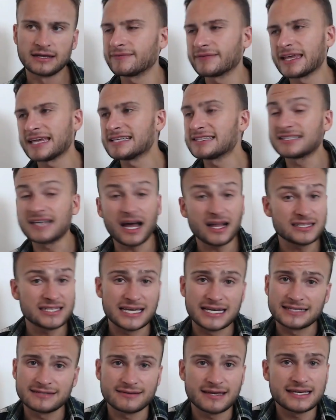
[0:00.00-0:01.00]
He's
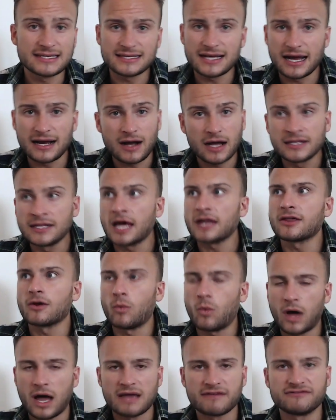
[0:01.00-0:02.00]
gutted. He's another
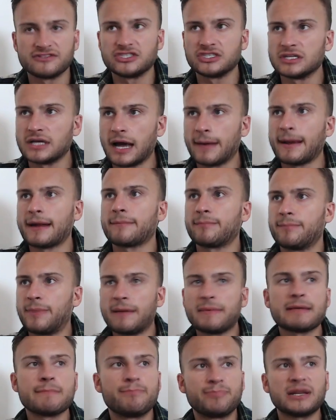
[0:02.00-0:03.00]
wife. How
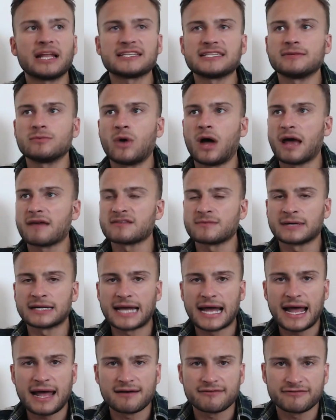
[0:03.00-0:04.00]
many bloody wives am I going
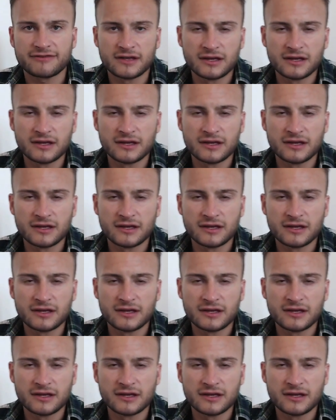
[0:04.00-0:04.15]
to have?